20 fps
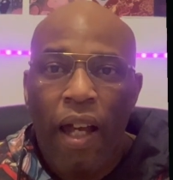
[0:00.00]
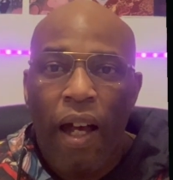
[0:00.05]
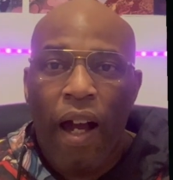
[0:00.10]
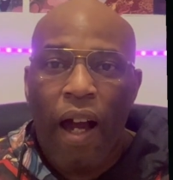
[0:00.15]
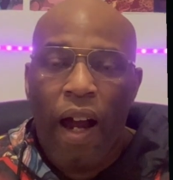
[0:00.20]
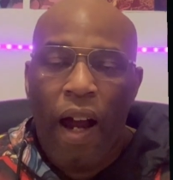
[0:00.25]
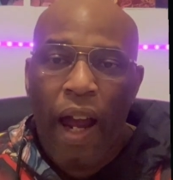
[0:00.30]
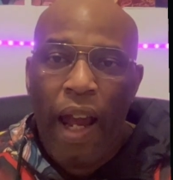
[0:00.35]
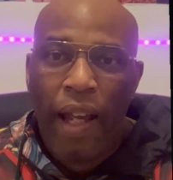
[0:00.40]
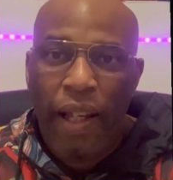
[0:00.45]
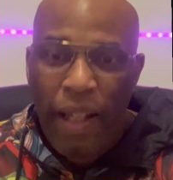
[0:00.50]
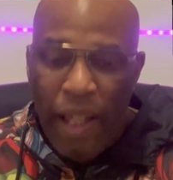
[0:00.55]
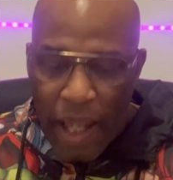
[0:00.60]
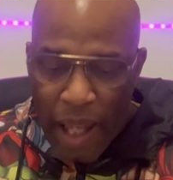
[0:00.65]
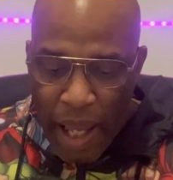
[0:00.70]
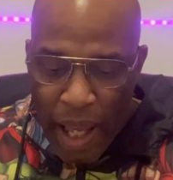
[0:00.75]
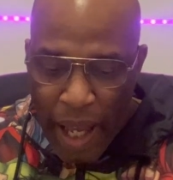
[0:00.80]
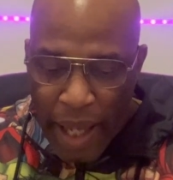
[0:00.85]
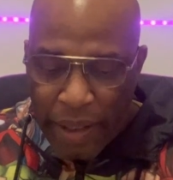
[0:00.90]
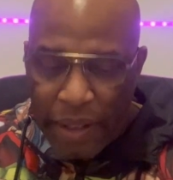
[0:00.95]
All right.
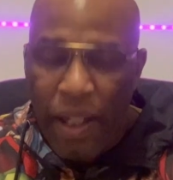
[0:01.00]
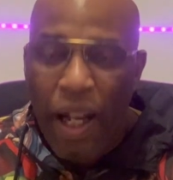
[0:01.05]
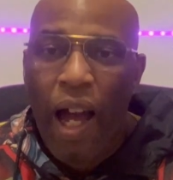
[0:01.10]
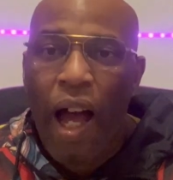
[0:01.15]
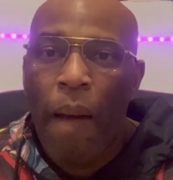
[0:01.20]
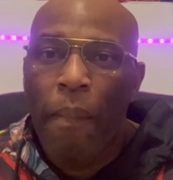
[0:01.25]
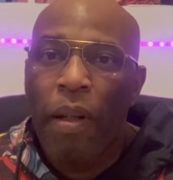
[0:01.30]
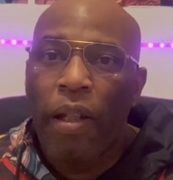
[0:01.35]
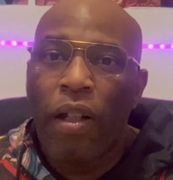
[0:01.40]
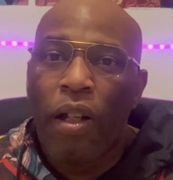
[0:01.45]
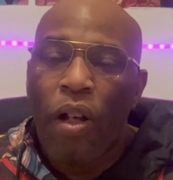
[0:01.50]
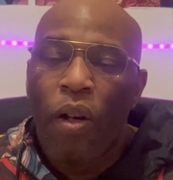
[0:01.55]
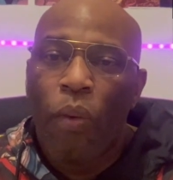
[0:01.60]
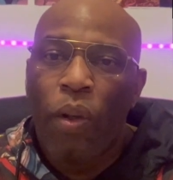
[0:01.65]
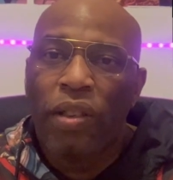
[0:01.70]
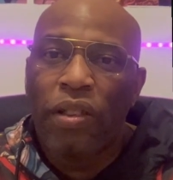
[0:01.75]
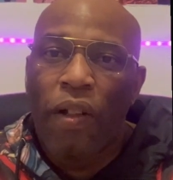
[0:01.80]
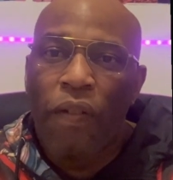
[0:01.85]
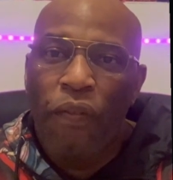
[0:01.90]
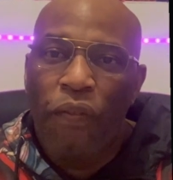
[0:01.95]
Hector Hammond
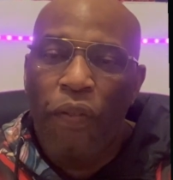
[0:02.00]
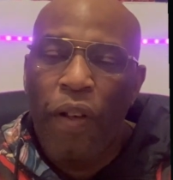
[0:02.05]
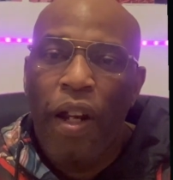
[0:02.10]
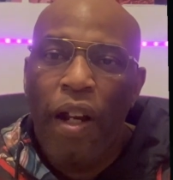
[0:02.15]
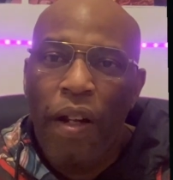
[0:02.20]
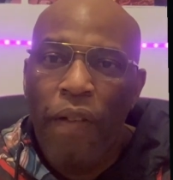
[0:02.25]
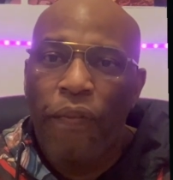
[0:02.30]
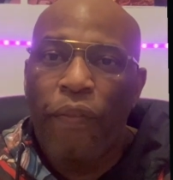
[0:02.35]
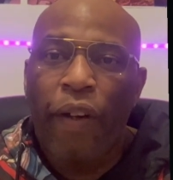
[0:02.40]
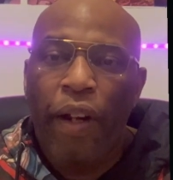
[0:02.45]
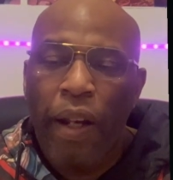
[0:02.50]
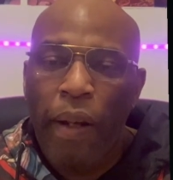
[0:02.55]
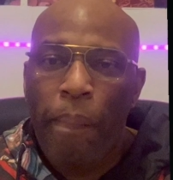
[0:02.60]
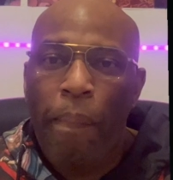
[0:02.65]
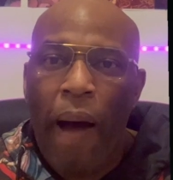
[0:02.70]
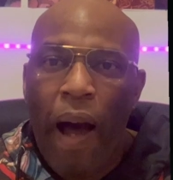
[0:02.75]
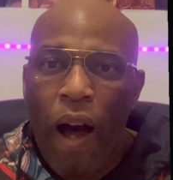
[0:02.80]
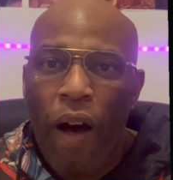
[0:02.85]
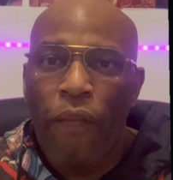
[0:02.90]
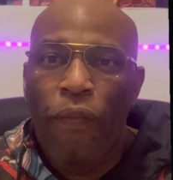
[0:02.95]
was a very, very
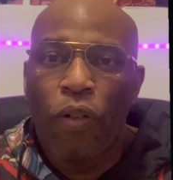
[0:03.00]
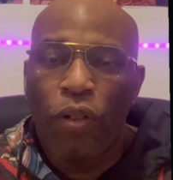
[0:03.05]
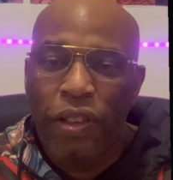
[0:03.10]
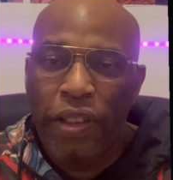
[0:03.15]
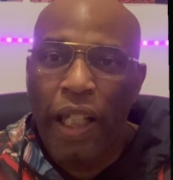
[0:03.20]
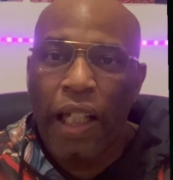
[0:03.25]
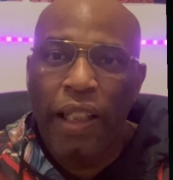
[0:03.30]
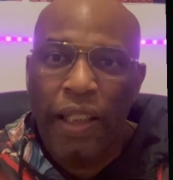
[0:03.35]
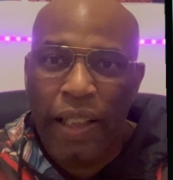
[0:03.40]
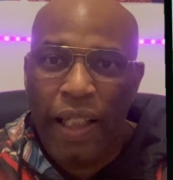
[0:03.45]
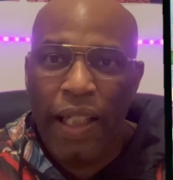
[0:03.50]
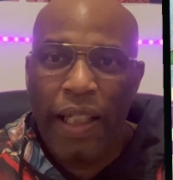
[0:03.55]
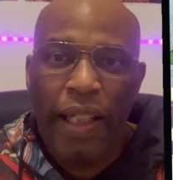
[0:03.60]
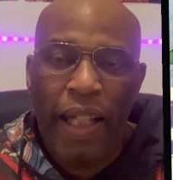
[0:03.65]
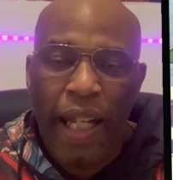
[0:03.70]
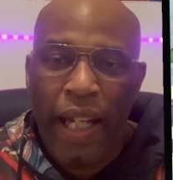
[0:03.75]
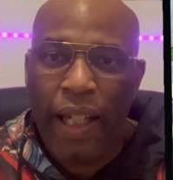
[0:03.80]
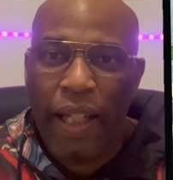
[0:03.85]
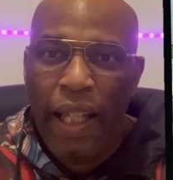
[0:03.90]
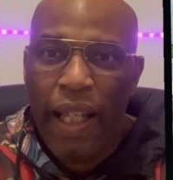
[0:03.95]
powerful
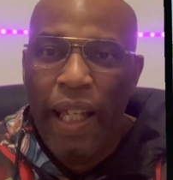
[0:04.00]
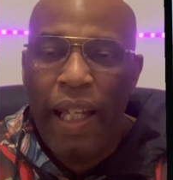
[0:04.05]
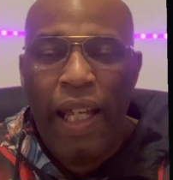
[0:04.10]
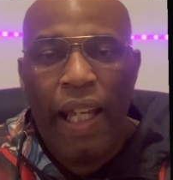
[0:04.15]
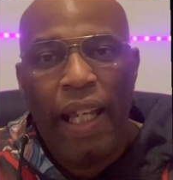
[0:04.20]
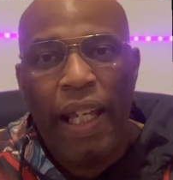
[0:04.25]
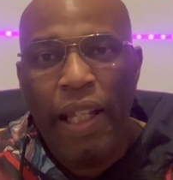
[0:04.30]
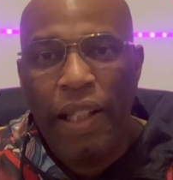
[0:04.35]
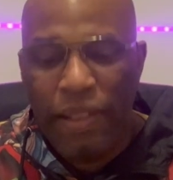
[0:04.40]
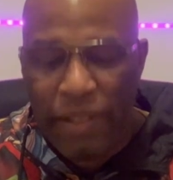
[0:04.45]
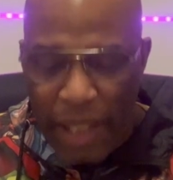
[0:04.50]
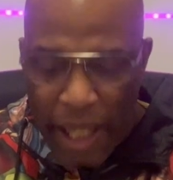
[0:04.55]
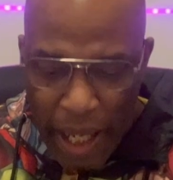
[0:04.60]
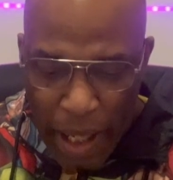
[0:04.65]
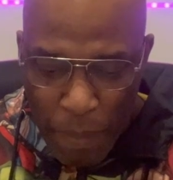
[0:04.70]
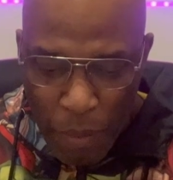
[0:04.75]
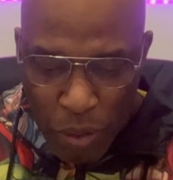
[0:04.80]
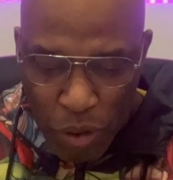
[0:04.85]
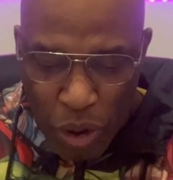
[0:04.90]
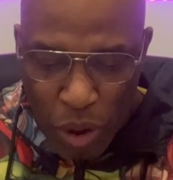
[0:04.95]
telekinetic, and he is
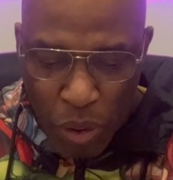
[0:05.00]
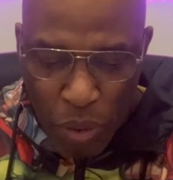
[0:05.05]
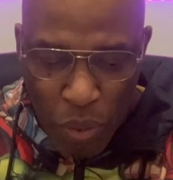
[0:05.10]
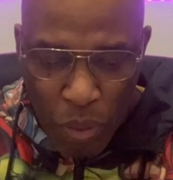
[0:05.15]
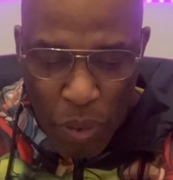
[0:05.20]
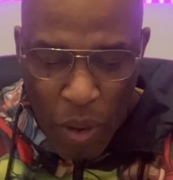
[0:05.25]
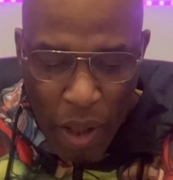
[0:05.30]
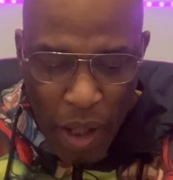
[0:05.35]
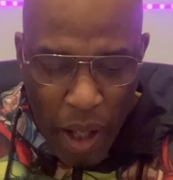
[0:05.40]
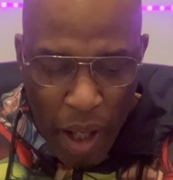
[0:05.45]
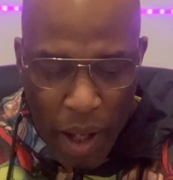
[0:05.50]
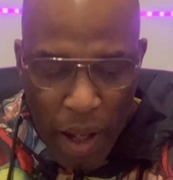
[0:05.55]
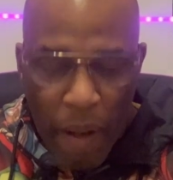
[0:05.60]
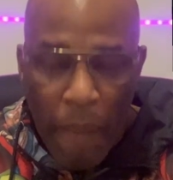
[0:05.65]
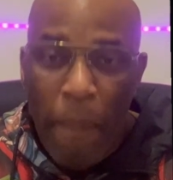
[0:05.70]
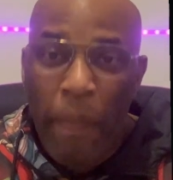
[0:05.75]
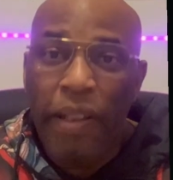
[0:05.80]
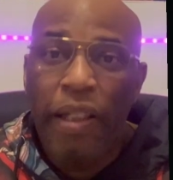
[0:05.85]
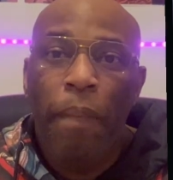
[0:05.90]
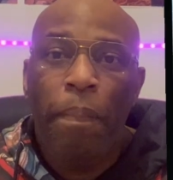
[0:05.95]
able to uh,
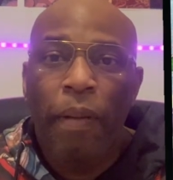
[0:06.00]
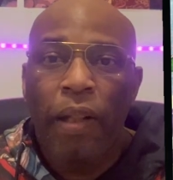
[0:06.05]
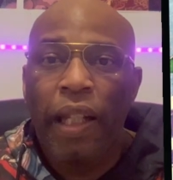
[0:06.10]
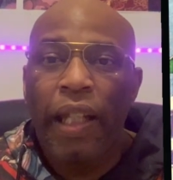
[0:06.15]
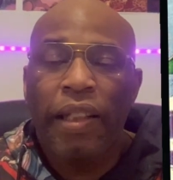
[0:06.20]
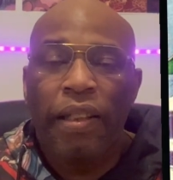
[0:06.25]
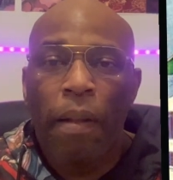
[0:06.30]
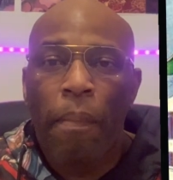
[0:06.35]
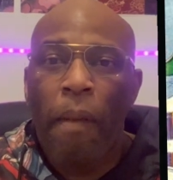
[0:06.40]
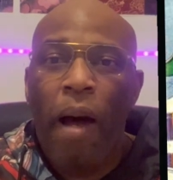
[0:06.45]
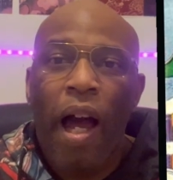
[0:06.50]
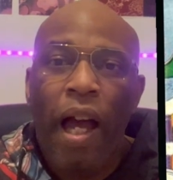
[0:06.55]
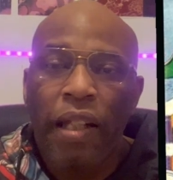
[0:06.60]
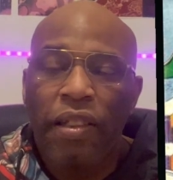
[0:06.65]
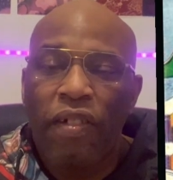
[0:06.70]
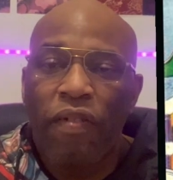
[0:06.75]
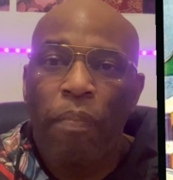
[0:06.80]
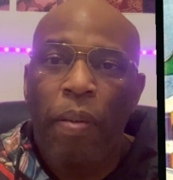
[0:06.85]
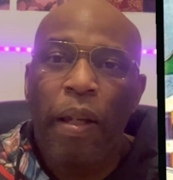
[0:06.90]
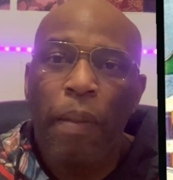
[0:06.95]
manipulate the
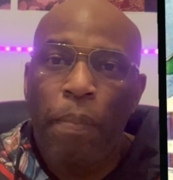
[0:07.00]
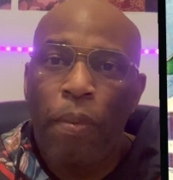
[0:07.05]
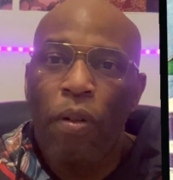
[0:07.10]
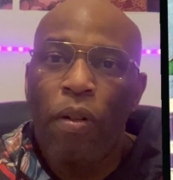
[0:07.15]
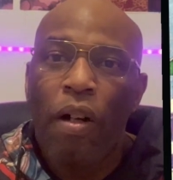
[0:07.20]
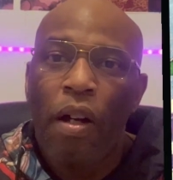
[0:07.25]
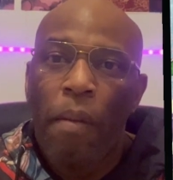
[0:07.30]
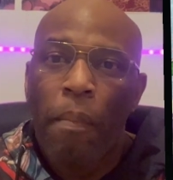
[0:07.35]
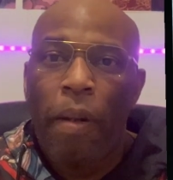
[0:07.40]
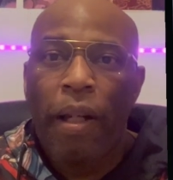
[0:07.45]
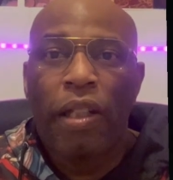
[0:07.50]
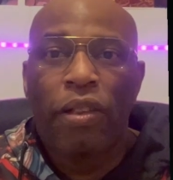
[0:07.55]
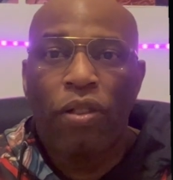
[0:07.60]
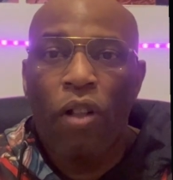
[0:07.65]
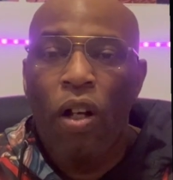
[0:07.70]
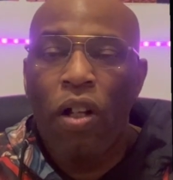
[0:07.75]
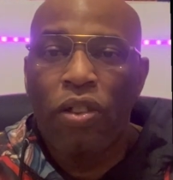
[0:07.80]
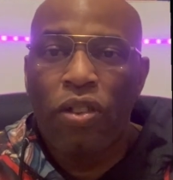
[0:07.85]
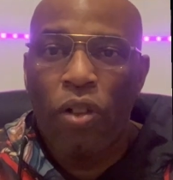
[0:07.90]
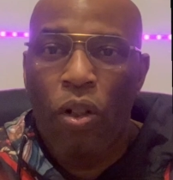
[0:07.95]
minds of people, but he's
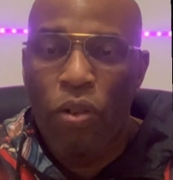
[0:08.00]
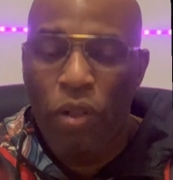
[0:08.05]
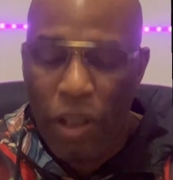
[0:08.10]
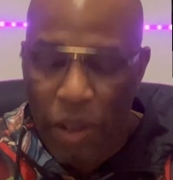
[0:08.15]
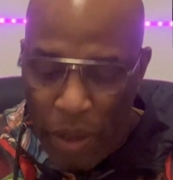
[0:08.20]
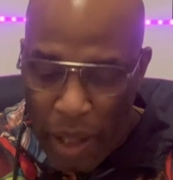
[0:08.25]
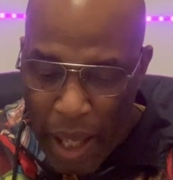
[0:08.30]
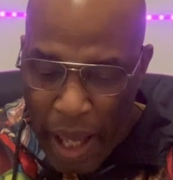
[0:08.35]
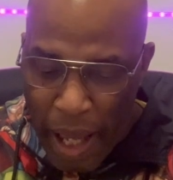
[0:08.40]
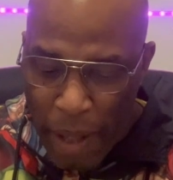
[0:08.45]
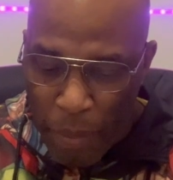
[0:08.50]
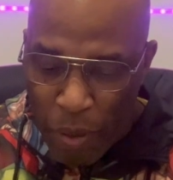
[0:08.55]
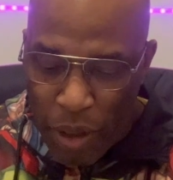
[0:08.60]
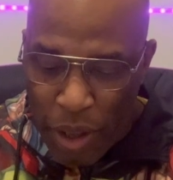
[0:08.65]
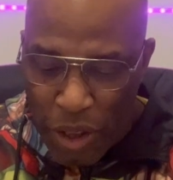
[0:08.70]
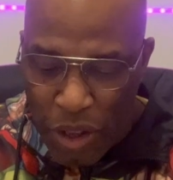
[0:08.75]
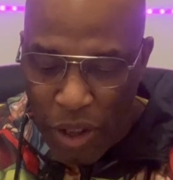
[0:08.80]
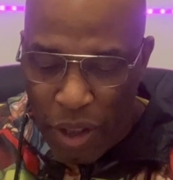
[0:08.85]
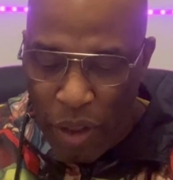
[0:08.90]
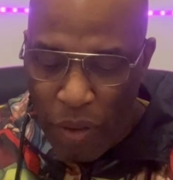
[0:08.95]
also able to
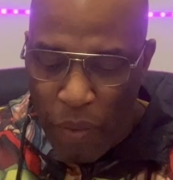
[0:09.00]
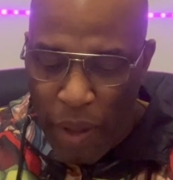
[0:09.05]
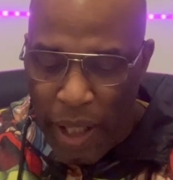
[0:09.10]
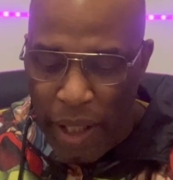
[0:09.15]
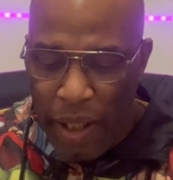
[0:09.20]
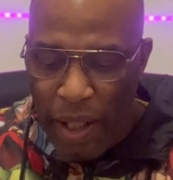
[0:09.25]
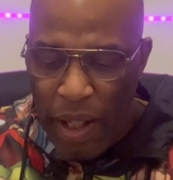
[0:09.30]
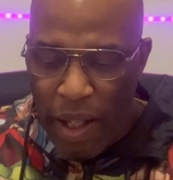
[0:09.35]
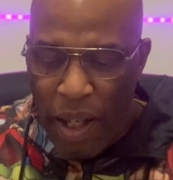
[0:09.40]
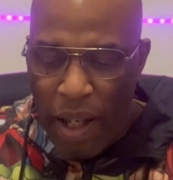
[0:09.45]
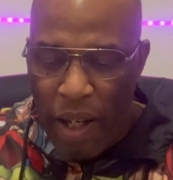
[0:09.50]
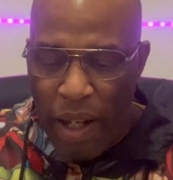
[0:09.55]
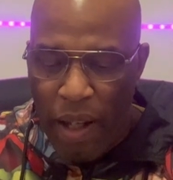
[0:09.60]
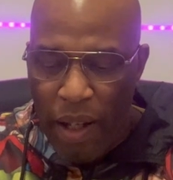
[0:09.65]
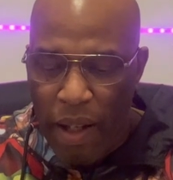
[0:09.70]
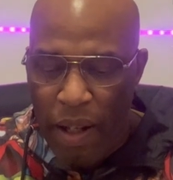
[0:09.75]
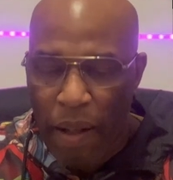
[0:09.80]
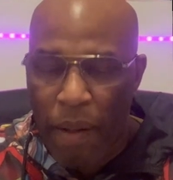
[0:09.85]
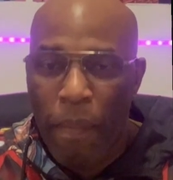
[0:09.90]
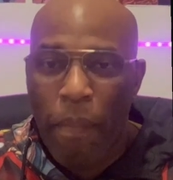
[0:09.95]
generate
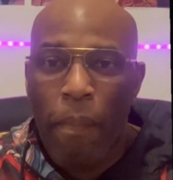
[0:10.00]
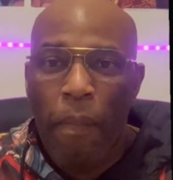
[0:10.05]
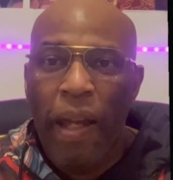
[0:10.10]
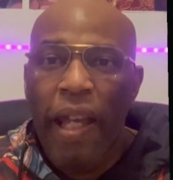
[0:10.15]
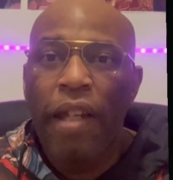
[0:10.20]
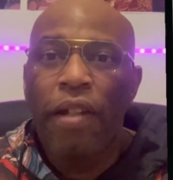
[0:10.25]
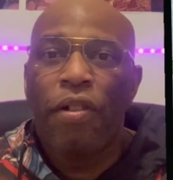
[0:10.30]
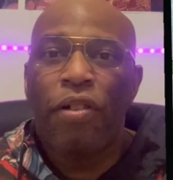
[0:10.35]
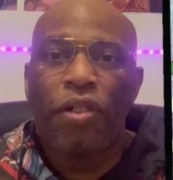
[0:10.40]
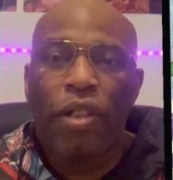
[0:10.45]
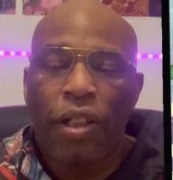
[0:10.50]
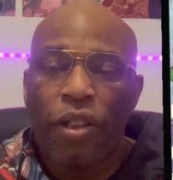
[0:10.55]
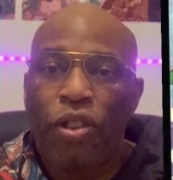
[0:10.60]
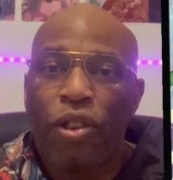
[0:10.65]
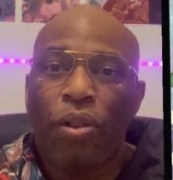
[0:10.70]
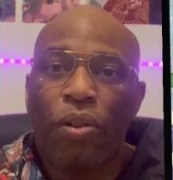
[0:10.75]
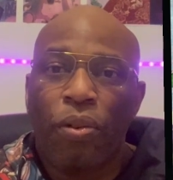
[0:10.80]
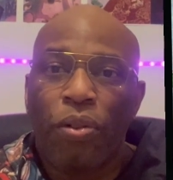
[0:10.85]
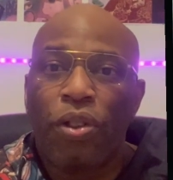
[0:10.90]
uh, energy too.